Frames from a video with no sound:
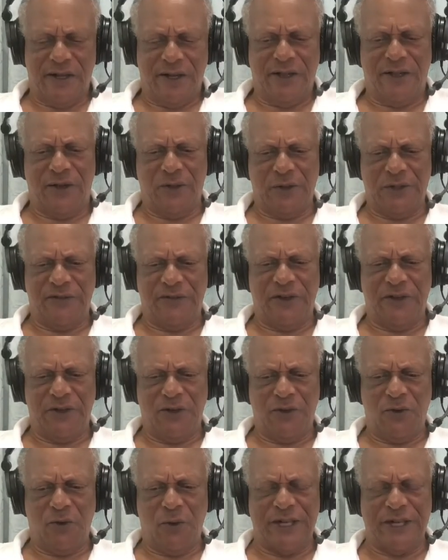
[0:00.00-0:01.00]
Those of you
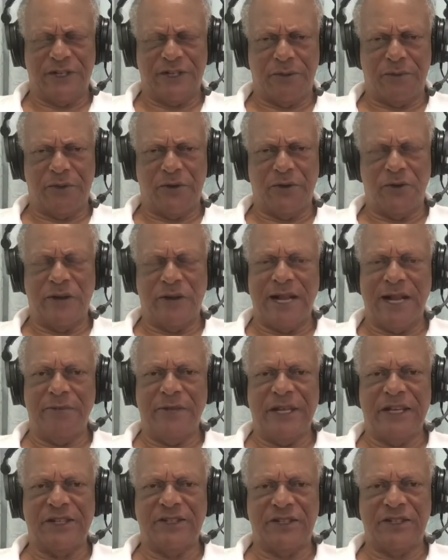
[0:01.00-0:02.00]
who watched the program
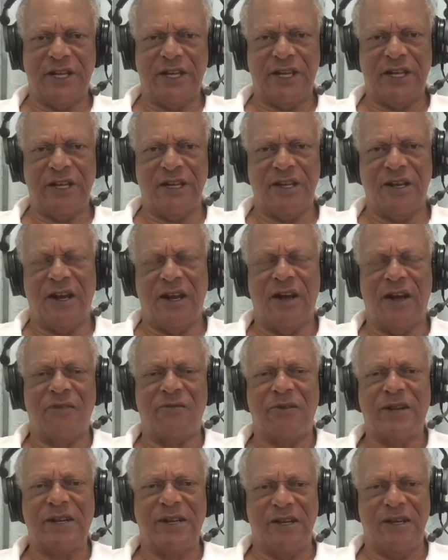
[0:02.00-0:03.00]
yesterday
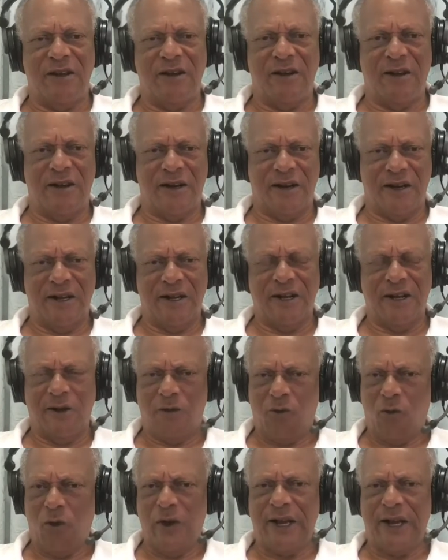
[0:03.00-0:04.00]
already are
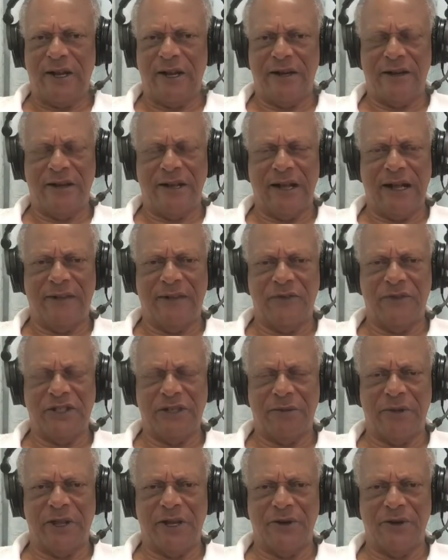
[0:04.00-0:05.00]
aware of
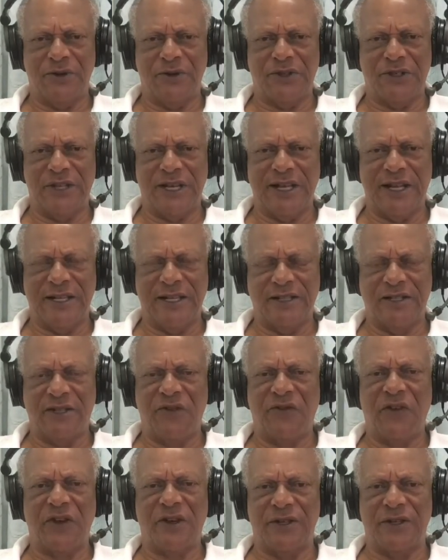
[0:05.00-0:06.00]
some of those
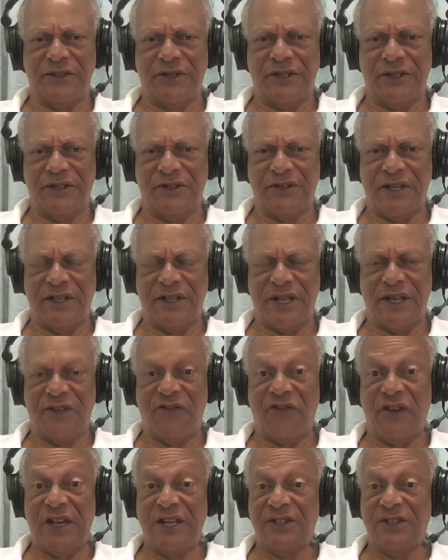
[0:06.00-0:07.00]
difficulties that they
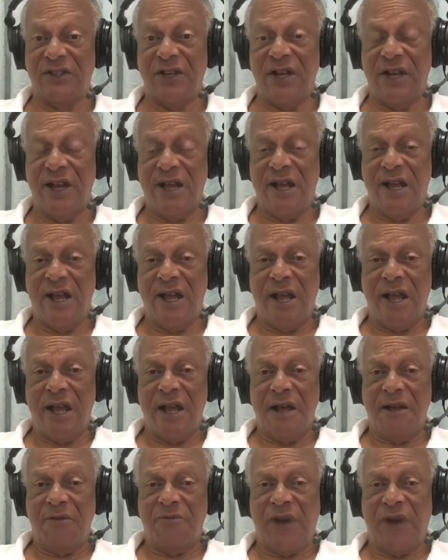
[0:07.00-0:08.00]
face.
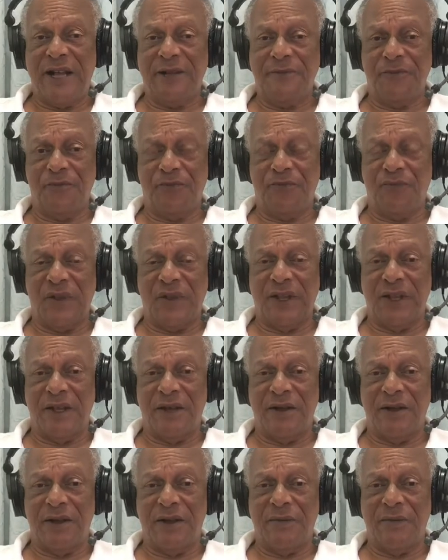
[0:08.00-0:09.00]
But
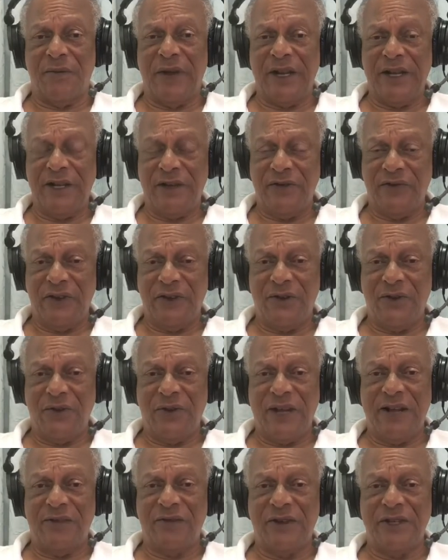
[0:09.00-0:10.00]
many of you
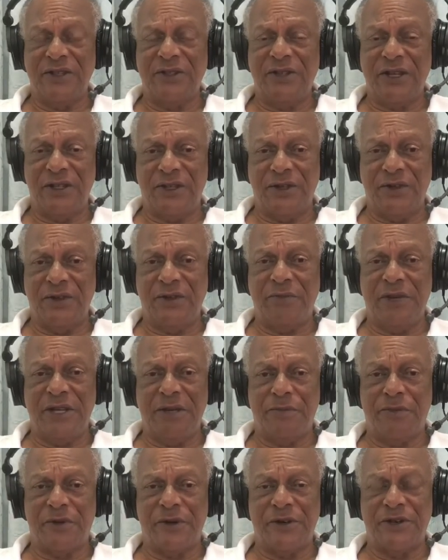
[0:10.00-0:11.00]
have continued to
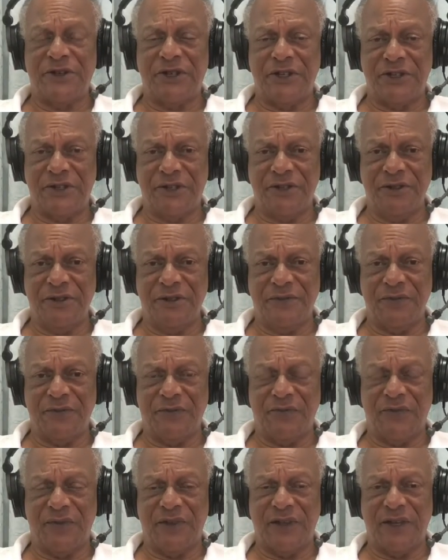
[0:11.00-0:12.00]
be persistent,
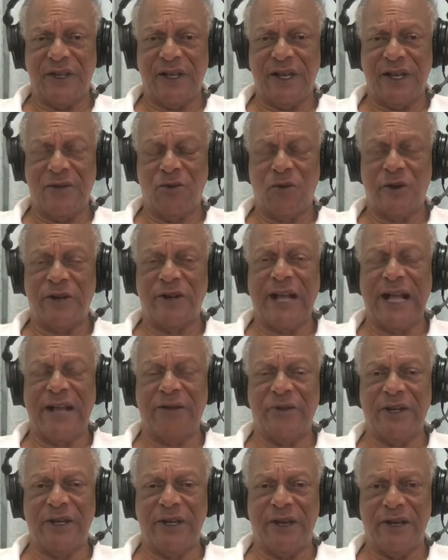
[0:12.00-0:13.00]
and we're
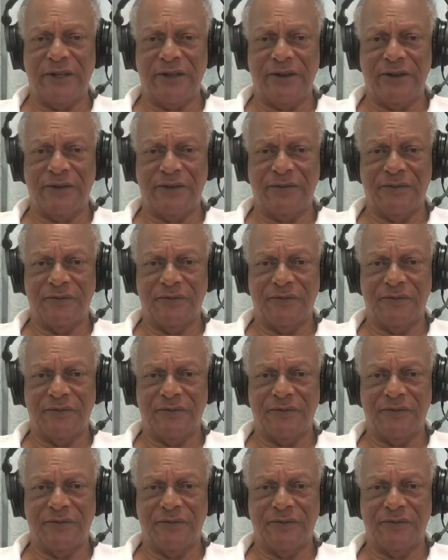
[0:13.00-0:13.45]
counting on you.